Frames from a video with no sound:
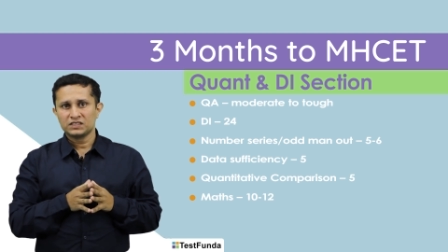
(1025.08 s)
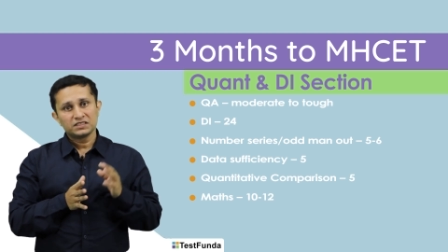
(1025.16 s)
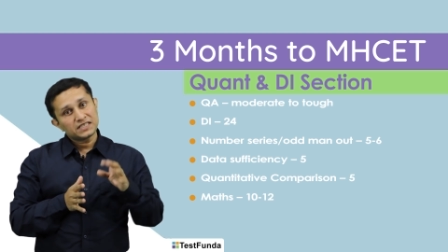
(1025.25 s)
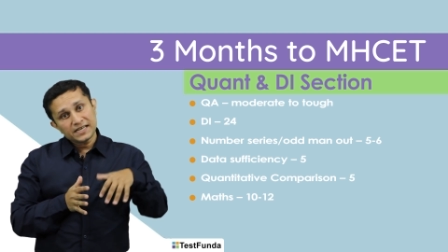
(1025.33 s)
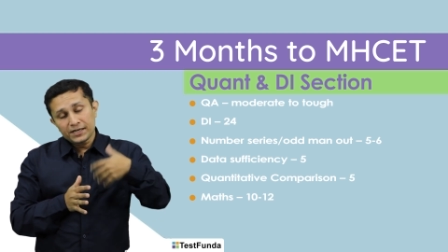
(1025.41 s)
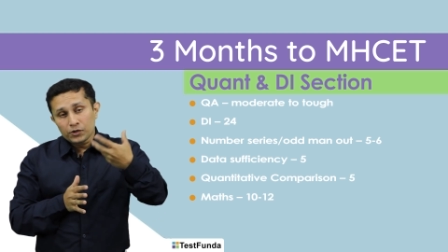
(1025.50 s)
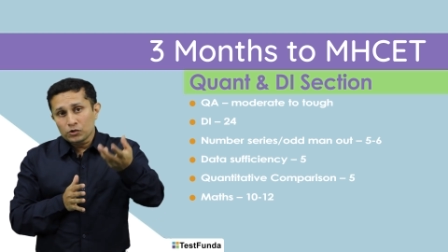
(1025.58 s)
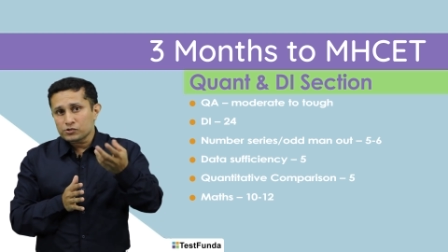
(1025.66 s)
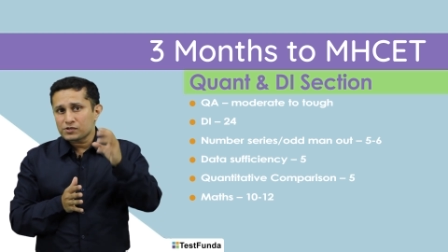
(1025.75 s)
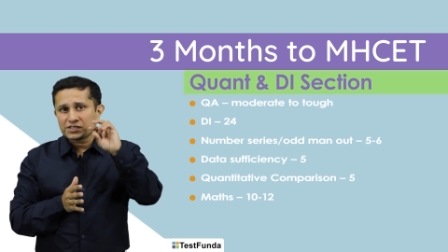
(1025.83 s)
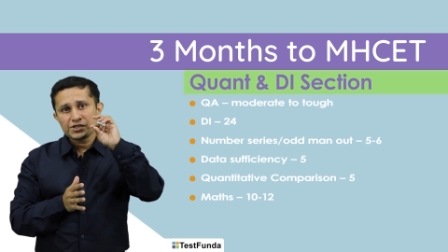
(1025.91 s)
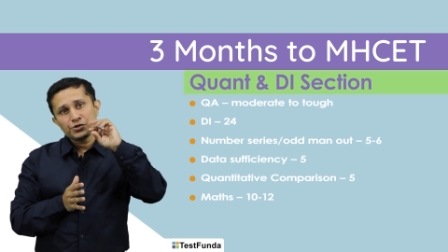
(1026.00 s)
CET
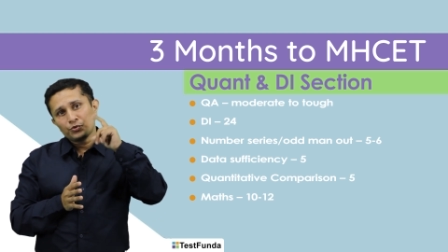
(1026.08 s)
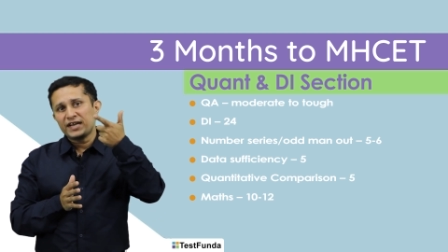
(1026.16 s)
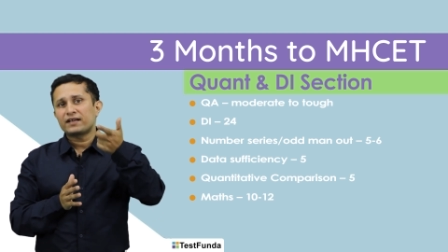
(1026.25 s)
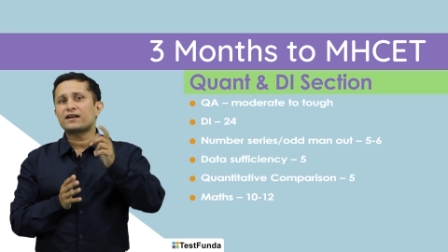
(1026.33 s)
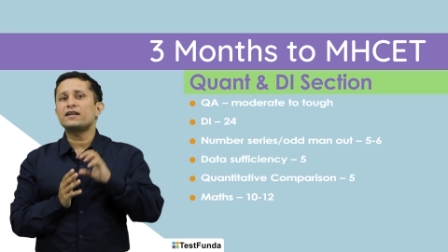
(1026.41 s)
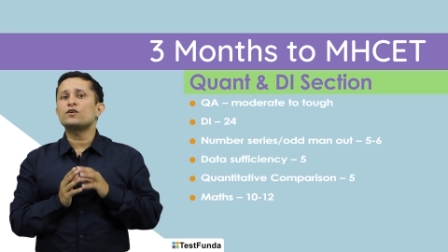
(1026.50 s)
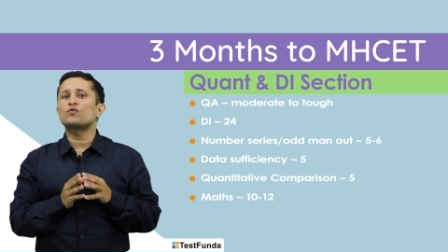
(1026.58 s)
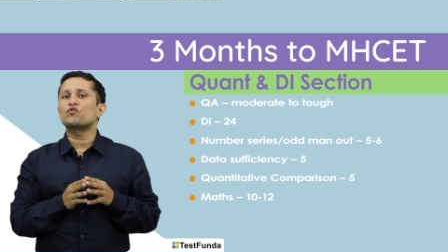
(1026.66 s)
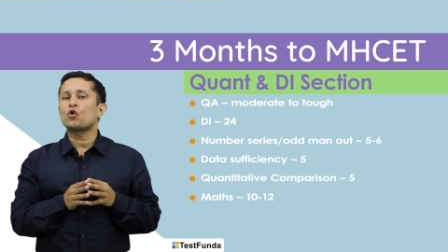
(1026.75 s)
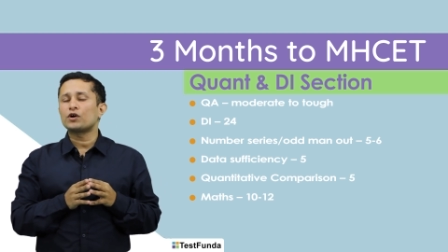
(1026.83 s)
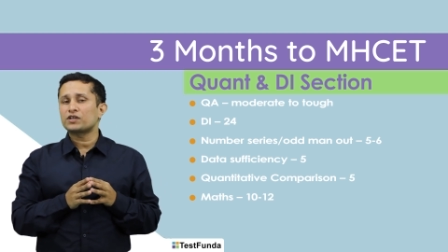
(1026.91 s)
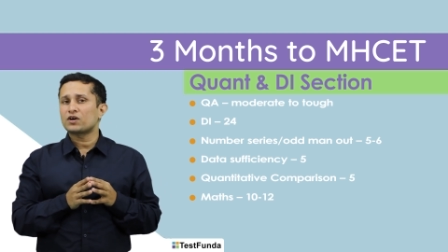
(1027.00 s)
also has a unique kind of
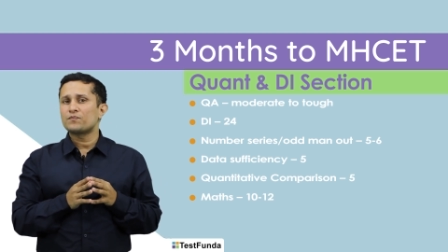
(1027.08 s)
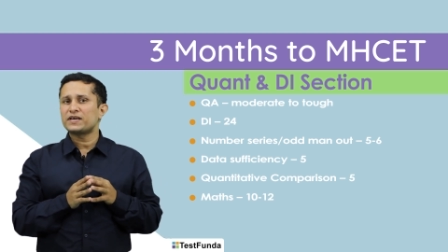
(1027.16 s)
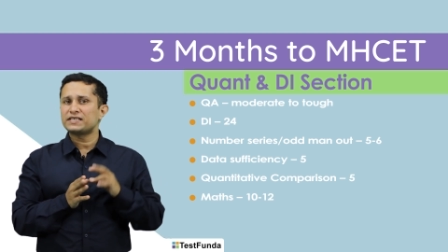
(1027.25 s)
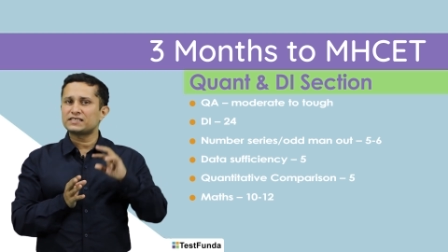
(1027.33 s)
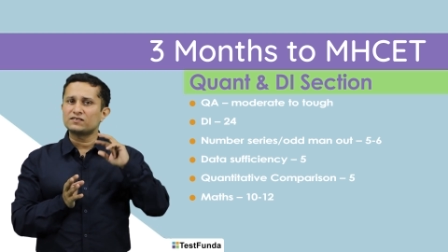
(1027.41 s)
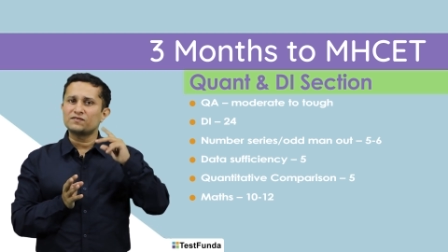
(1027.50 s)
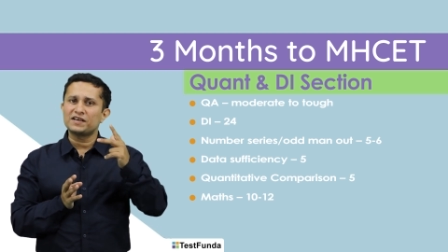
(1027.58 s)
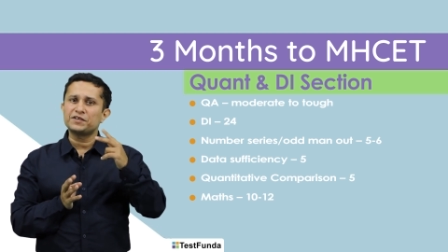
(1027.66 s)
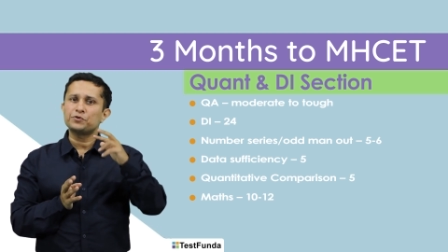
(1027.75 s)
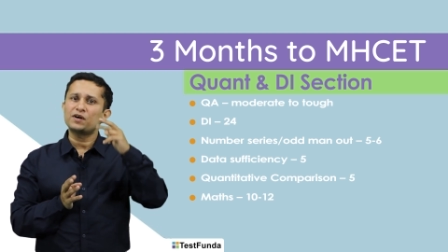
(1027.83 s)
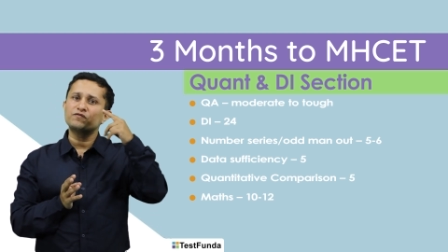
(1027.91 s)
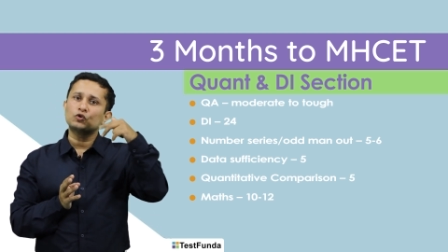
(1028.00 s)
quant comparison where
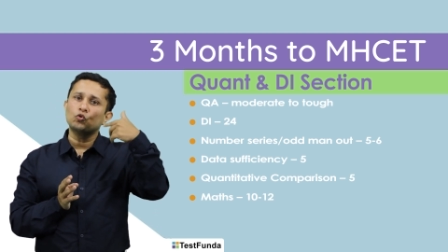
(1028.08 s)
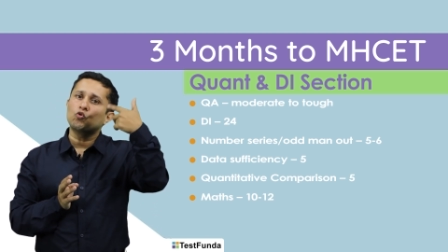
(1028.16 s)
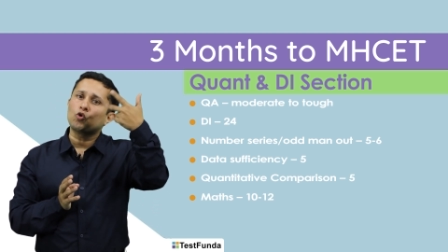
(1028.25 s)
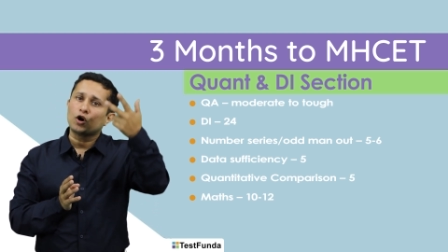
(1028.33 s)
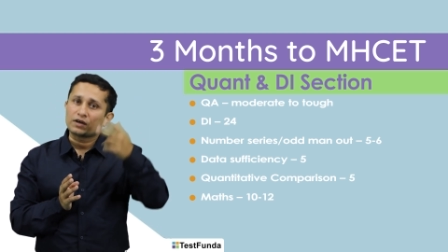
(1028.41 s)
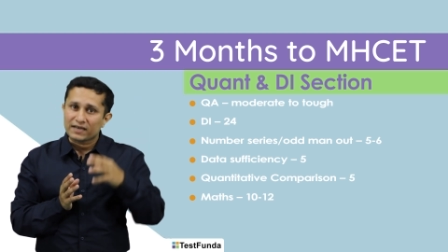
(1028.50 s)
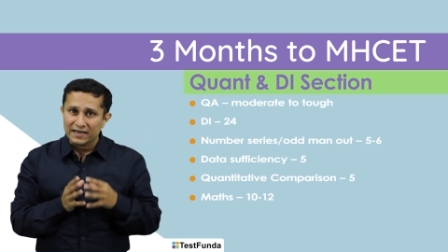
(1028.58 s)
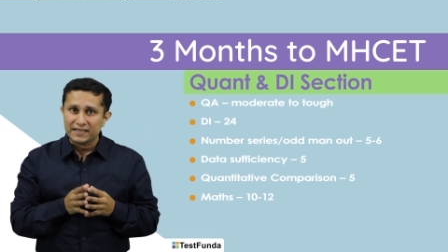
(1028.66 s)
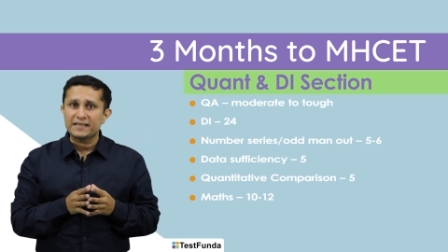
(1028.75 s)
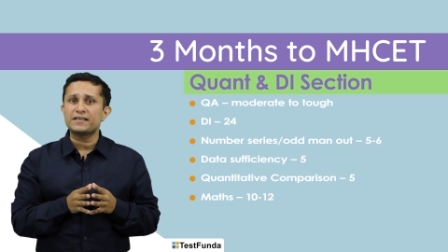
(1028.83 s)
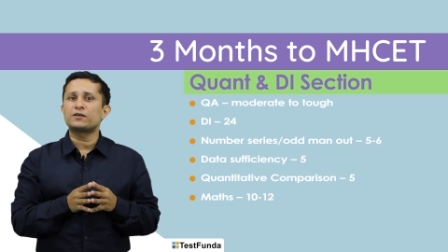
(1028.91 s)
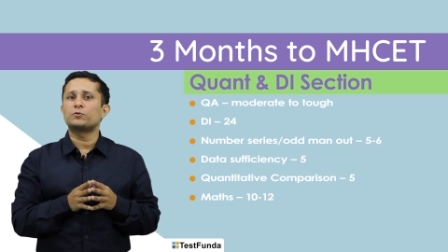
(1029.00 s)
you have 2
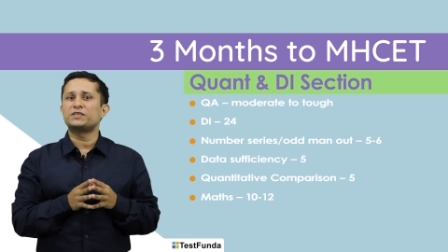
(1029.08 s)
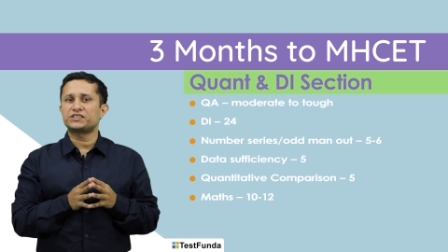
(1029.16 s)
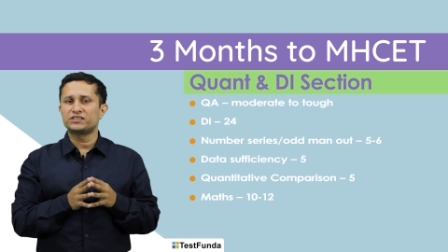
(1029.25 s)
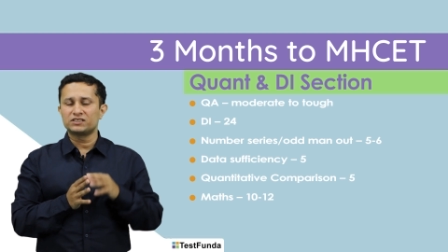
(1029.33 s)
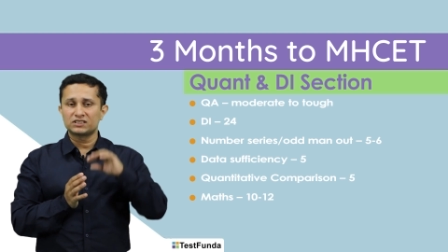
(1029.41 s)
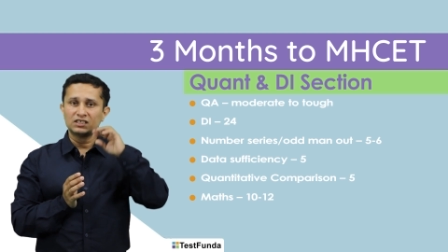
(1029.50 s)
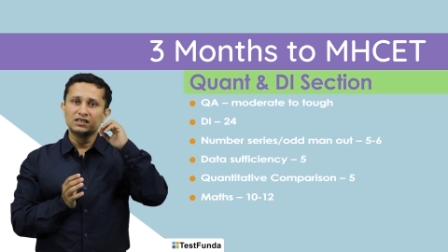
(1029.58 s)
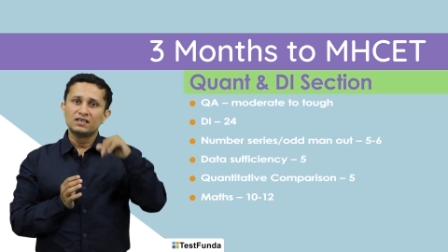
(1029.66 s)
quadratic equations